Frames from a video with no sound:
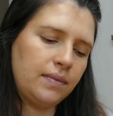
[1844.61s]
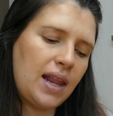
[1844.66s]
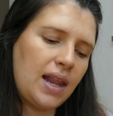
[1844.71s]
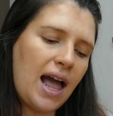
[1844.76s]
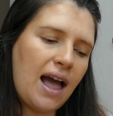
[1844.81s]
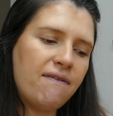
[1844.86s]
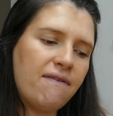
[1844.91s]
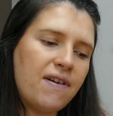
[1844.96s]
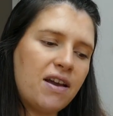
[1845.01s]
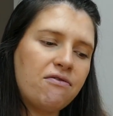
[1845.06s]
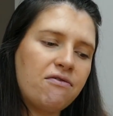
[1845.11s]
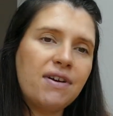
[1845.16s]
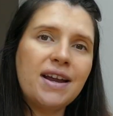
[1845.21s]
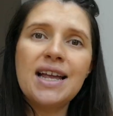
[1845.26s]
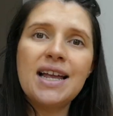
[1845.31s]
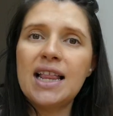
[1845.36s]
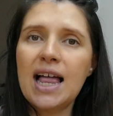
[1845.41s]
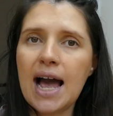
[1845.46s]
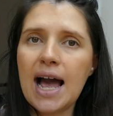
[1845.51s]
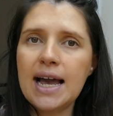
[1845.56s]
And they
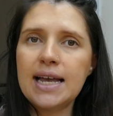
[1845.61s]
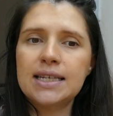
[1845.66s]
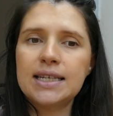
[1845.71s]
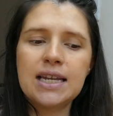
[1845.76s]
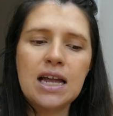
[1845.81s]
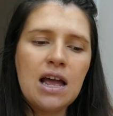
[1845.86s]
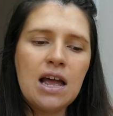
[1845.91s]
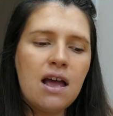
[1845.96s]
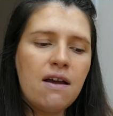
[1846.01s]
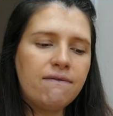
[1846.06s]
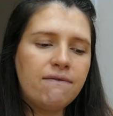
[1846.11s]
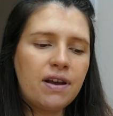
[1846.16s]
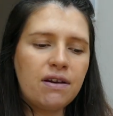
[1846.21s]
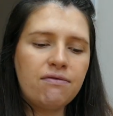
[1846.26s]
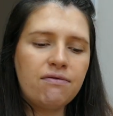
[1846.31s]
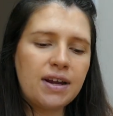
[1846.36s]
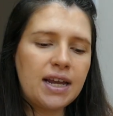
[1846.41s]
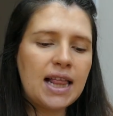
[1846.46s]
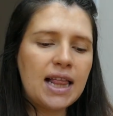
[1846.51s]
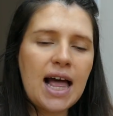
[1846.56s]
realized
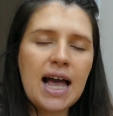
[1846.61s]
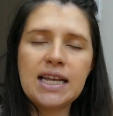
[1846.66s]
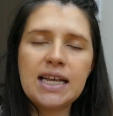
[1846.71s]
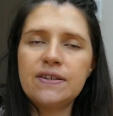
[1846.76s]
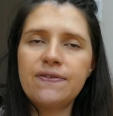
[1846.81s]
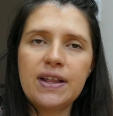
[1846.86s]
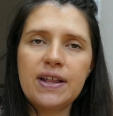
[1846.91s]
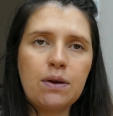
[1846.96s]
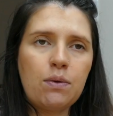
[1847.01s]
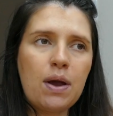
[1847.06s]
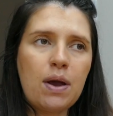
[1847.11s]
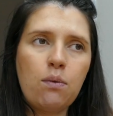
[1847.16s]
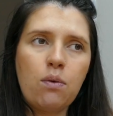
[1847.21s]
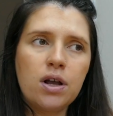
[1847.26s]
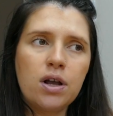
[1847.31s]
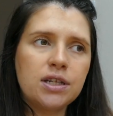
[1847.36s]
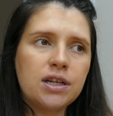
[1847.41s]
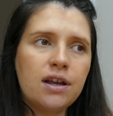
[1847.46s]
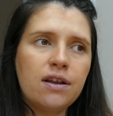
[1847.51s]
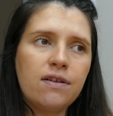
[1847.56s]
that it
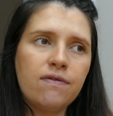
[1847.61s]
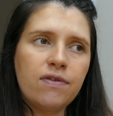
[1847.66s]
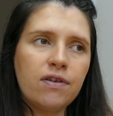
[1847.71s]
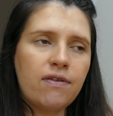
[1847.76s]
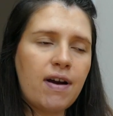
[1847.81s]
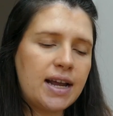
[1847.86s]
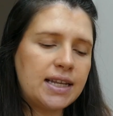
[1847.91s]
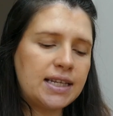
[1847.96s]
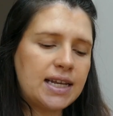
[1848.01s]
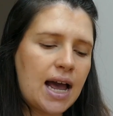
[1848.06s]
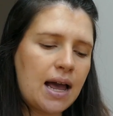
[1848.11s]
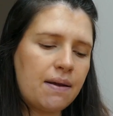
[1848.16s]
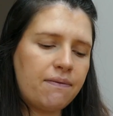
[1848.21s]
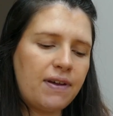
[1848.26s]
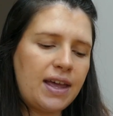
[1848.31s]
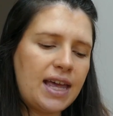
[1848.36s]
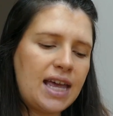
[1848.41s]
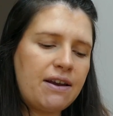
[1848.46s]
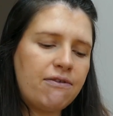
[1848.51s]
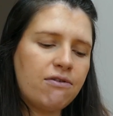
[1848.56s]
wasn't the right time
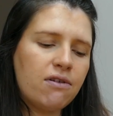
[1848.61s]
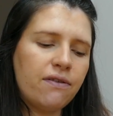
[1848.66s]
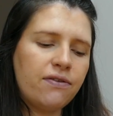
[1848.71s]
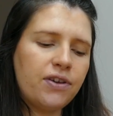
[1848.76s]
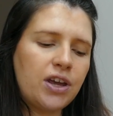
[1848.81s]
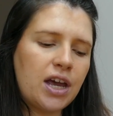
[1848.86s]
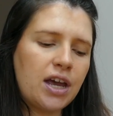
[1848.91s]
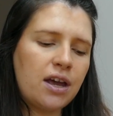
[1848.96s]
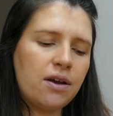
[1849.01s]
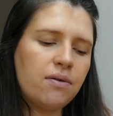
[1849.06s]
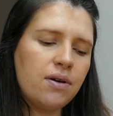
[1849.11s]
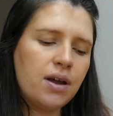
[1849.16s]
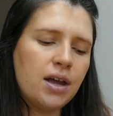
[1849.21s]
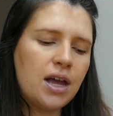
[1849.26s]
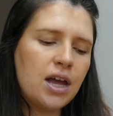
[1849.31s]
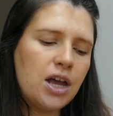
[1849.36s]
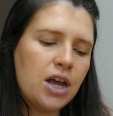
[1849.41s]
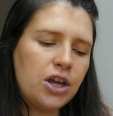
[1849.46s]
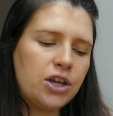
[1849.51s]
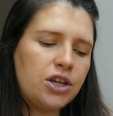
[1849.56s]
for either of you.
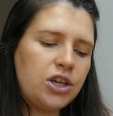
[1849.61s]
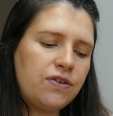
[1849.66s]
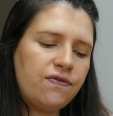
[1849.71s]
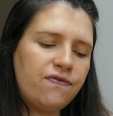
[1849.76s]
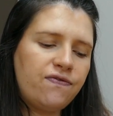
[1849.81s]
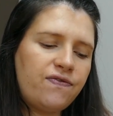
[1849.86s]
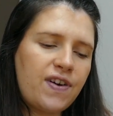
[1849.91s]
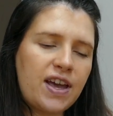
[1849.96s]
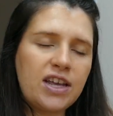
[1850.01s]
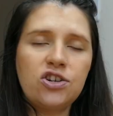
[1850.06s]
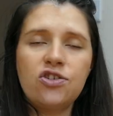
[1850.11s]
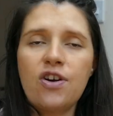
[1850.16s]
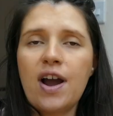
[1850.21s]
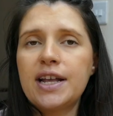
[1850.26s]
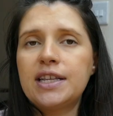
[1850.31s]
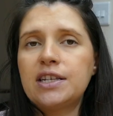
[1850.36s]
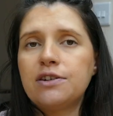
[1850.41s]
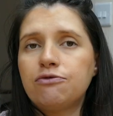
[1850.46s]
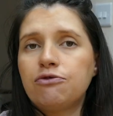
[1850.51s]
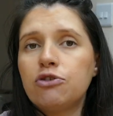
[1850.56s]
They
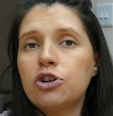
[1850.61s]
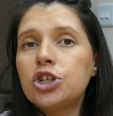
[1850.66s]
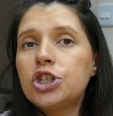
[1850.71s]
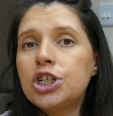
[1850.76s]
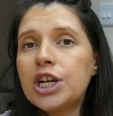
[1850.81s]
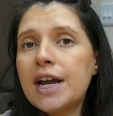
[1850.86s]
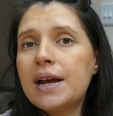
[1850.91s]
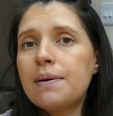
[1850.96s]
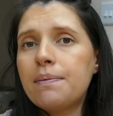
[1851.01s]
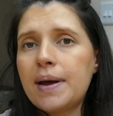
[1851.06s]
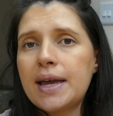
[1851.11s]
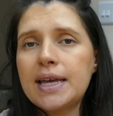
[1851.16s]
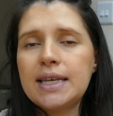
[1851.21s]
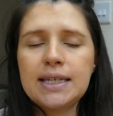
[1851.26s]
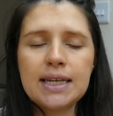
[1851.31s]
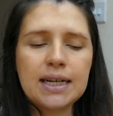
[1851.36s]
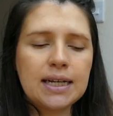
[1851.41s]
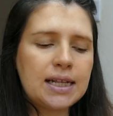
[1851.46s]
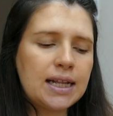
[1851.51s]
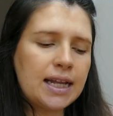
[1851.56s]
tried to rush it,
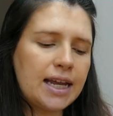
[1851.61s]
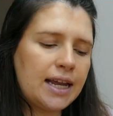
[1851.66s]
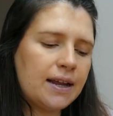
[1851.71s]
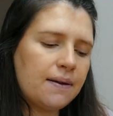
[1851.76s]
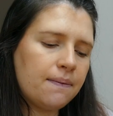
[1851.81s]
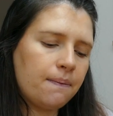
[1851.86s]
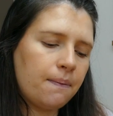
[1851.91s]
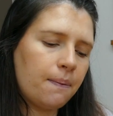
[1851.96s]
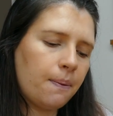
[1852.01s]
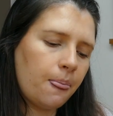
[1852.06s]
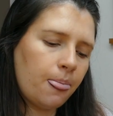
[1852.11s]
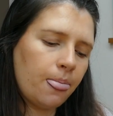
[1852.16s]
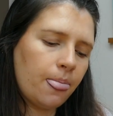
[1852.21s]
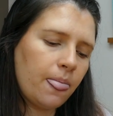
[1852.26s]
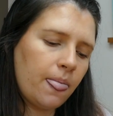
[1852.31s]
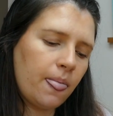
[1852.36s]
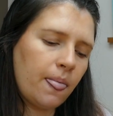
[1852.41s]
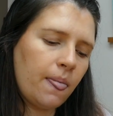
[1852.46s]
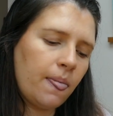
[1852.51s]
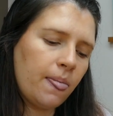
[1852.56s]
basically.
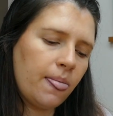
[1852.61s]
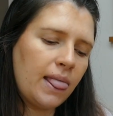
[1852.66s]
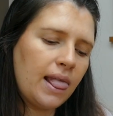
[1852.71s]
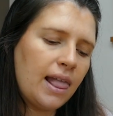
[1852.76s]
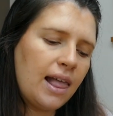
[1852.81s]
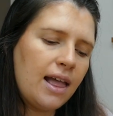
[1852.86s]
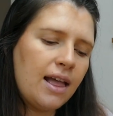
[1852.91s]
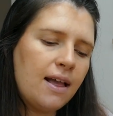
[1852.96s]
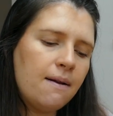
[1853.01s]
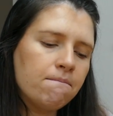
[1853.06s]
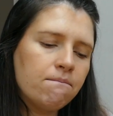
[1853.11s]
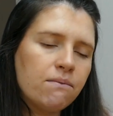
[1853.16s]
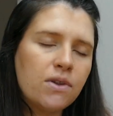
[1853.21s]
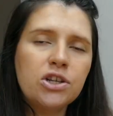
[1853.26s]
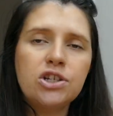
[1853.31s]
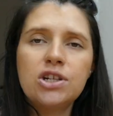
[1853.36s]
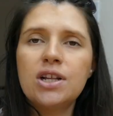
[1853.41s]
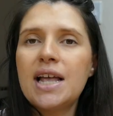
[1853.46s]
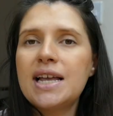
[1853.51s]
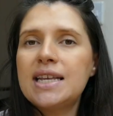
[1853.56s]

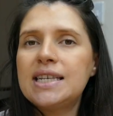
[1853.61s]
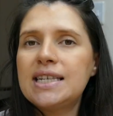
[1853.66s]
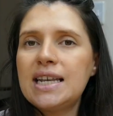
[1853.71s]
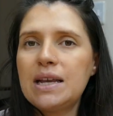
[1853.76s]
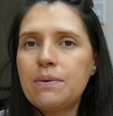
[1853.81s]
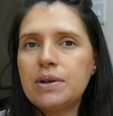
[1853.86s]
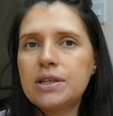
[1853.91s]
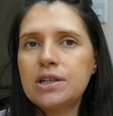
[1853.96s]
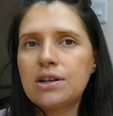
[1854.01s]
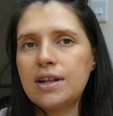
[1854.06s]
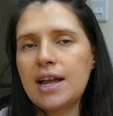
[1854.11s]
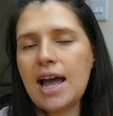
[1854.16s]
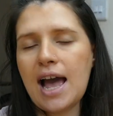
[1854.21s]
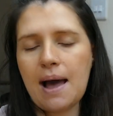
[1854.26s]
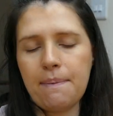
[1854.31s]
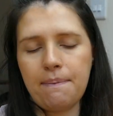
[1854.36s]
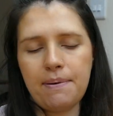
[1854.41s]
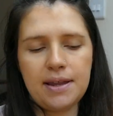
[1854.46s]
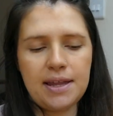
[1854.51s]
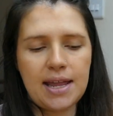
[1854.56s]
So let's see what's going to
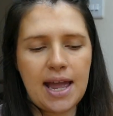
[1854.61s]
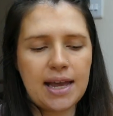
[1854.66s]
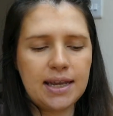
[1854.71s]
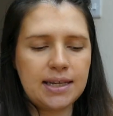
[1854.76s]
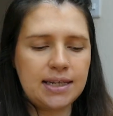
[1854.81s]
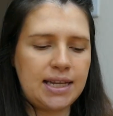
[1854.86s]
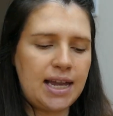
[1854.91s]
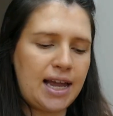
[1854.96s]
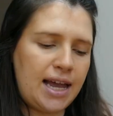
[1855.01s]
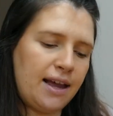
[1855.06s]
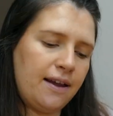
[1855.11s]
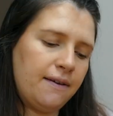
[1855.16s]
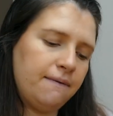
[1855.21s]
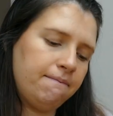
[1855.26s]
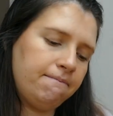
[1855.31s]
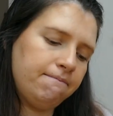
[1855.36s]
happen next here.